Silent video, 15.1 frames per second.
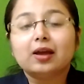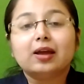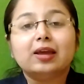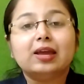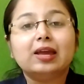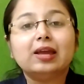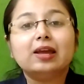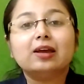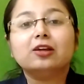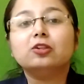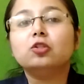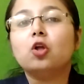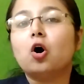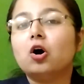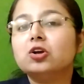he
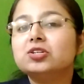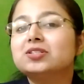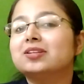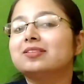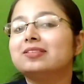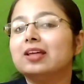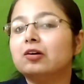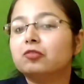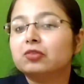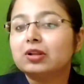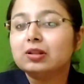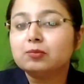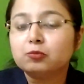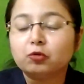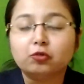launched
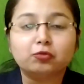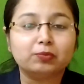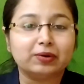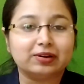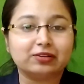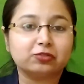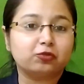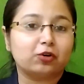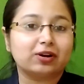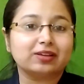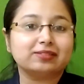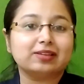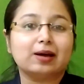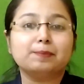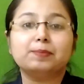several movements, for
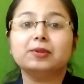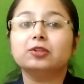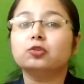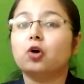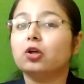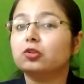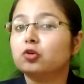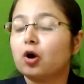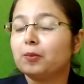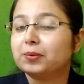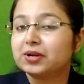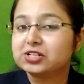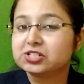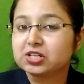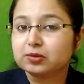example,
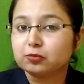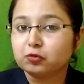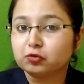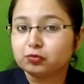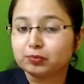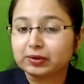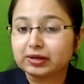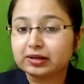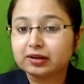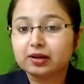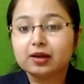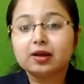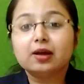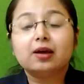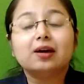non-cooperation movement,
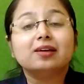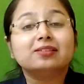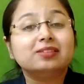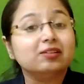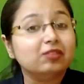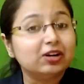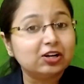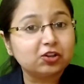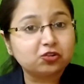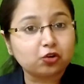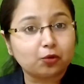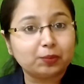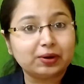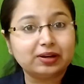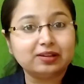civil
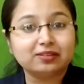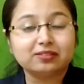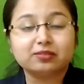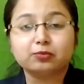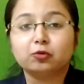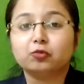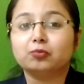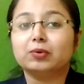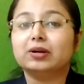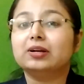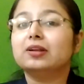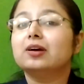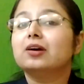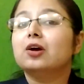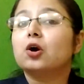disobedience
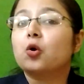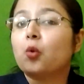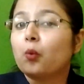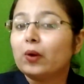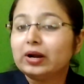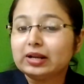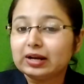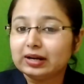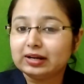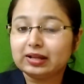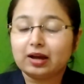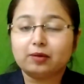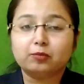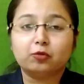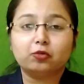movement, Quit
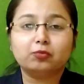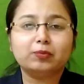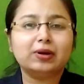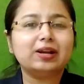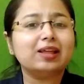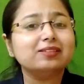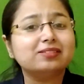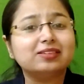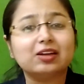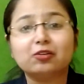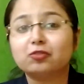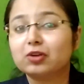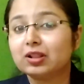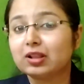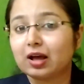India movement and
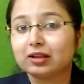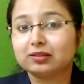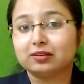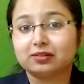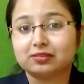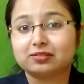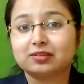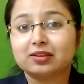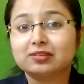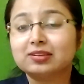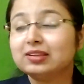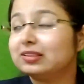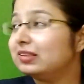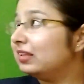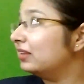several others.
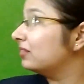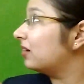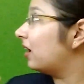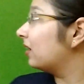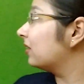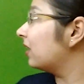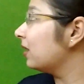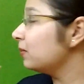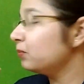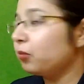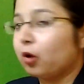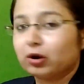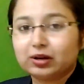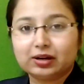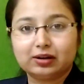See, these are
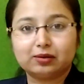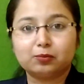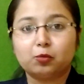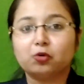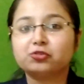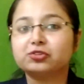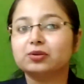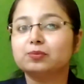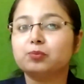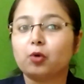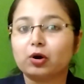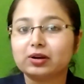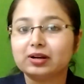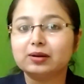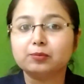the most
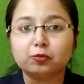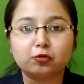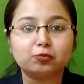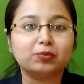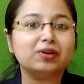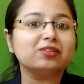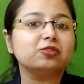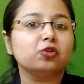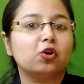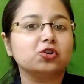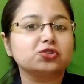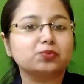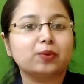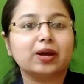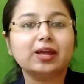important movements
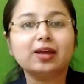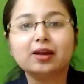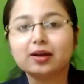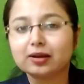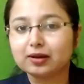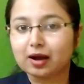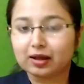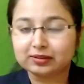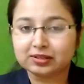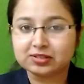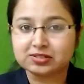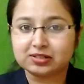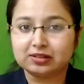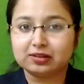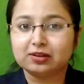launched by
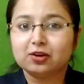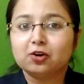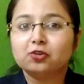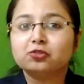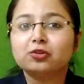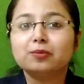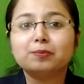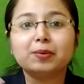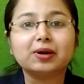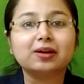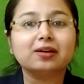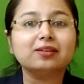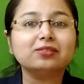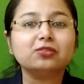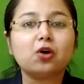Gandhiji. So,
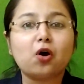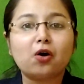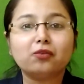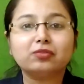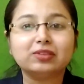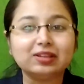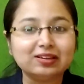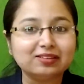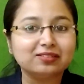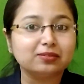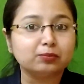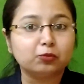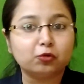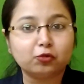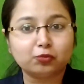because of these
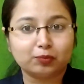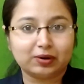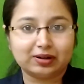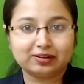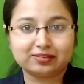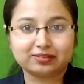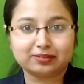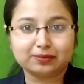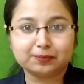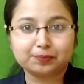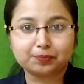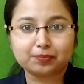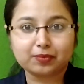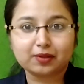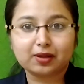movements,
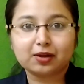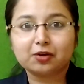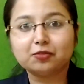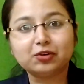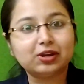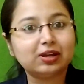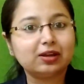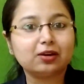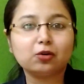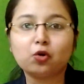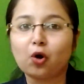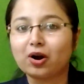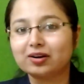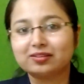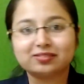we
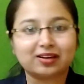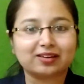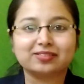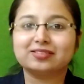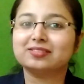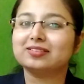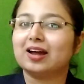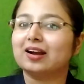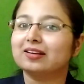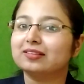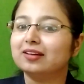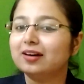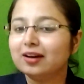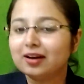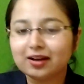got success at
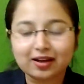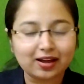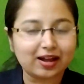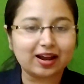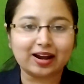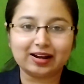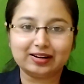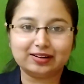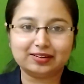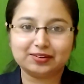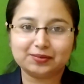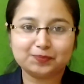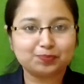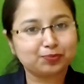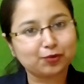the end.
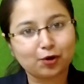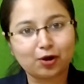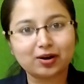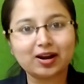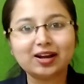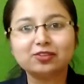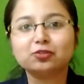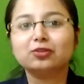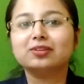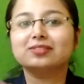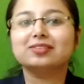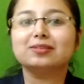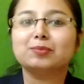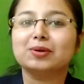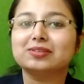Alright, so this
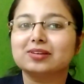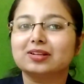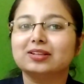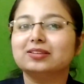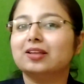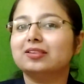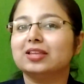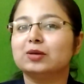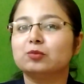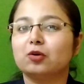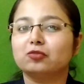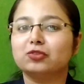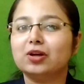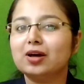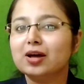is basically the theme
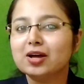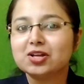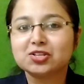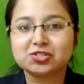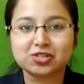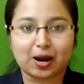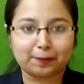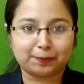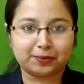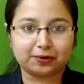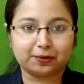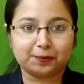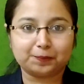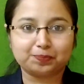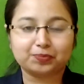of the chapter.
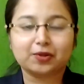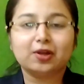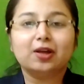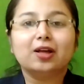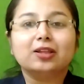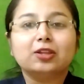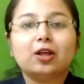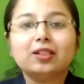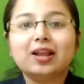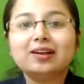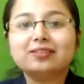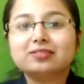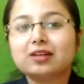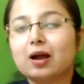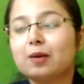Now, let
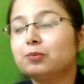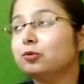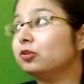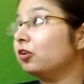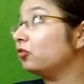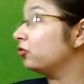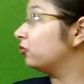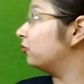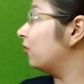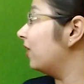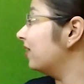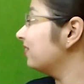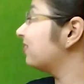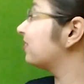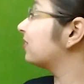us come to the
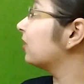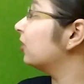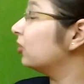first